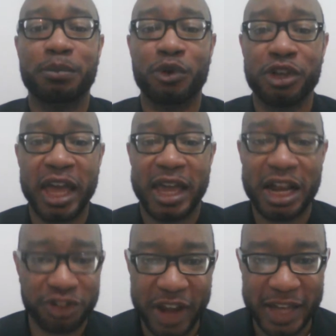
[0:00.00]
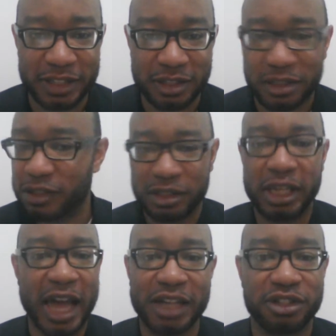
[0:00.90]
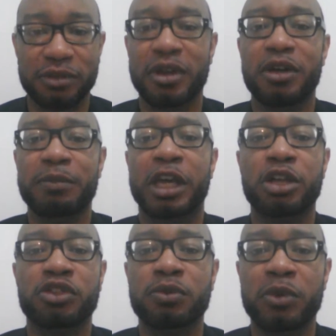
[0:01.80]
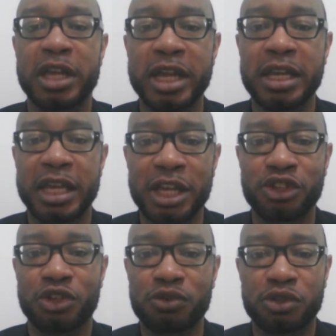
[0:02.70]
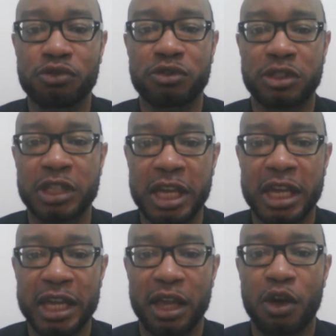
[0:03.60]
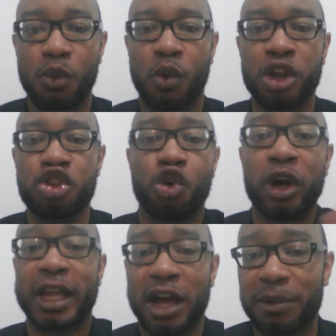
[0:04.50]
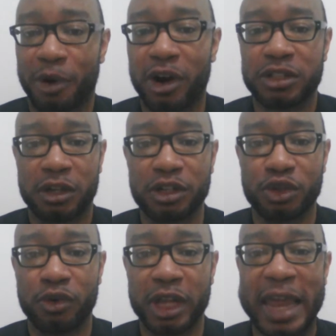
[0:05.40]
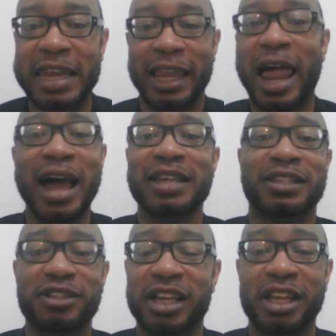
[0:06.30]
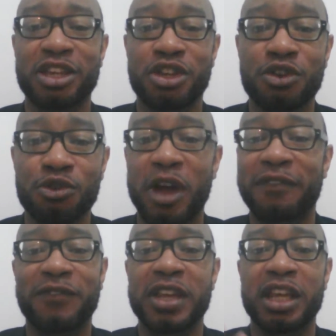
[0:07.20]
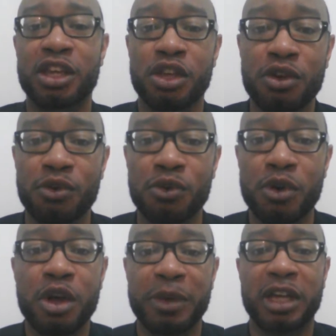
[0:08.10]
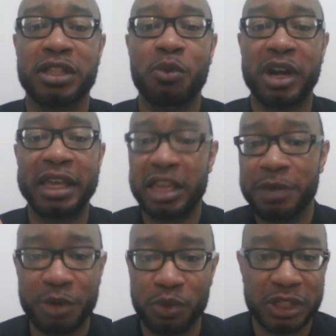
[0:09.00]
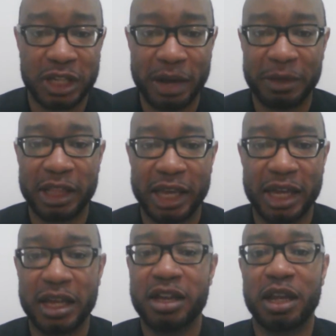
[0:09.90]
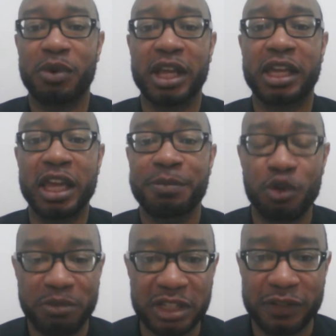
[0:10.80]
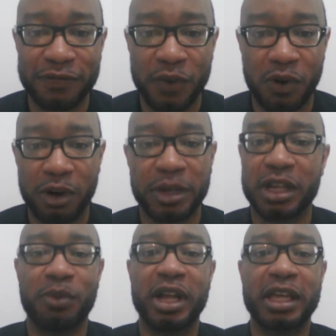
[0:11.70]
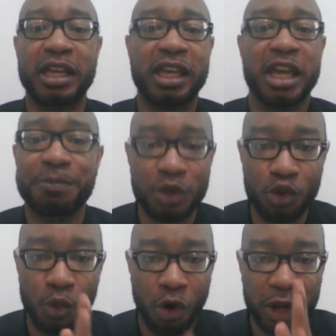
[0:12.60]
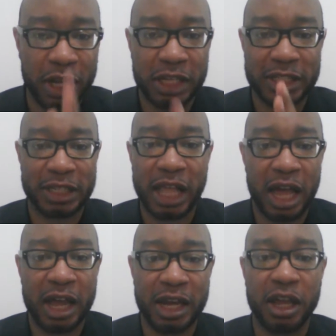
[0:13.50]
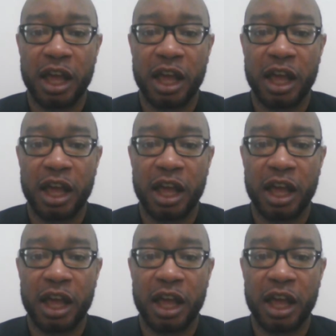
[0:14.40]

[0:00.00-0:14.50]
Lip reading: pull your head out your asses. You got to. Because we need you to see what your counterparts are doing and the lies they're telling you and feeding you, because they want to keep you in zombie land. They want to keep you misinformed. They want to keep you walking this line